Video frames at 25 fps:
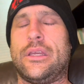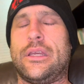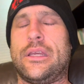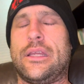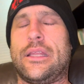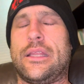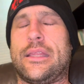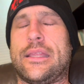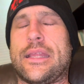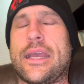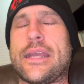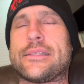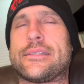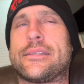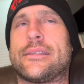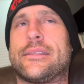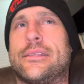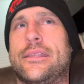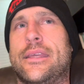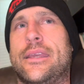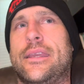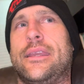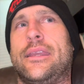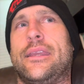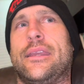And that's the
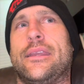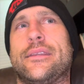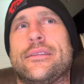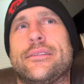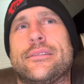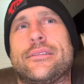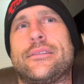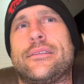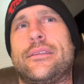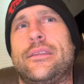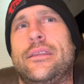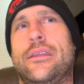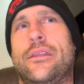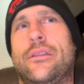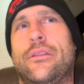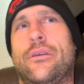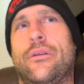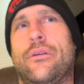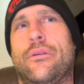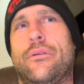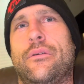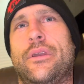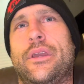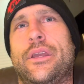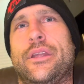thing is,
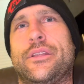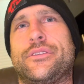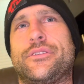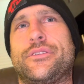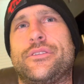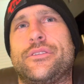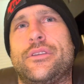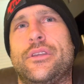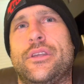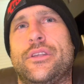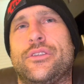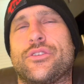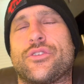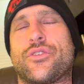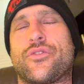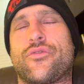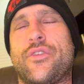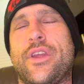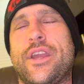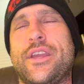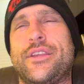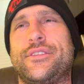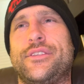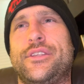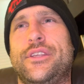it's
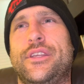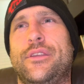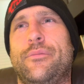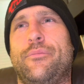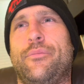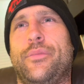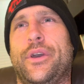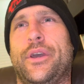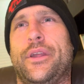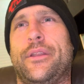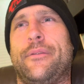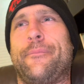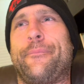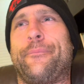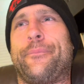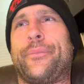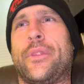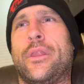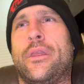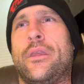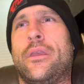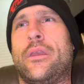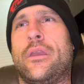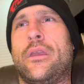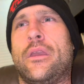crazy, but
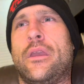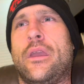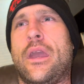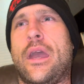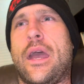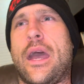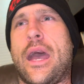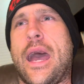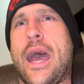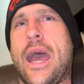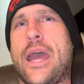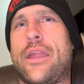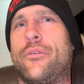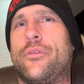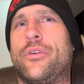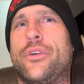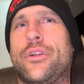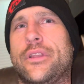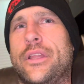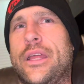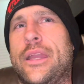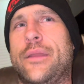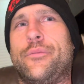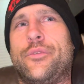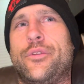I don't
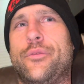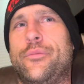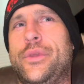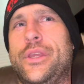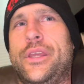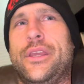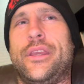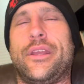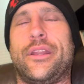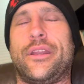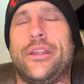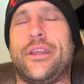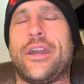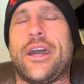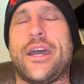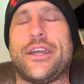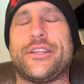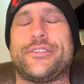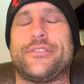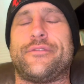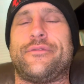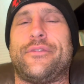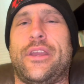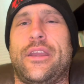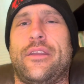claim to be in
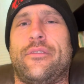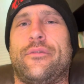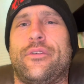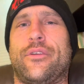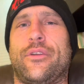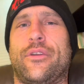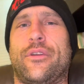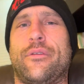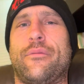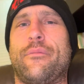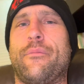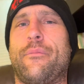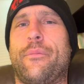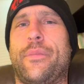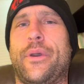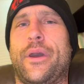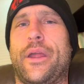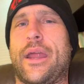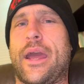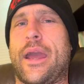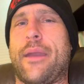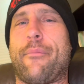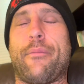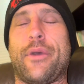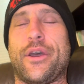God's favor,
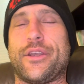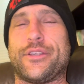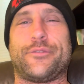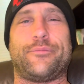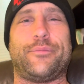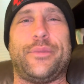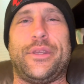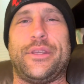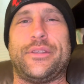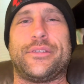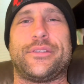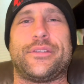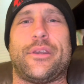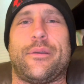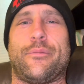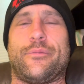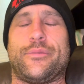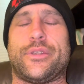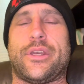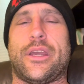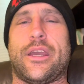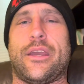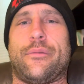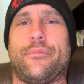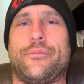but I must be
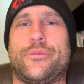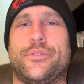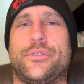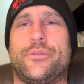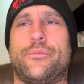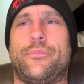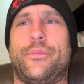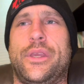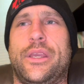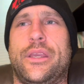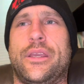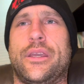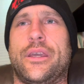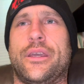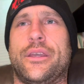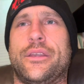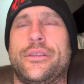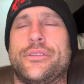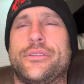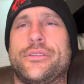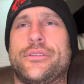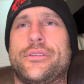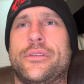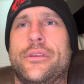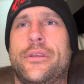sometimes,
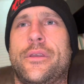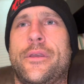because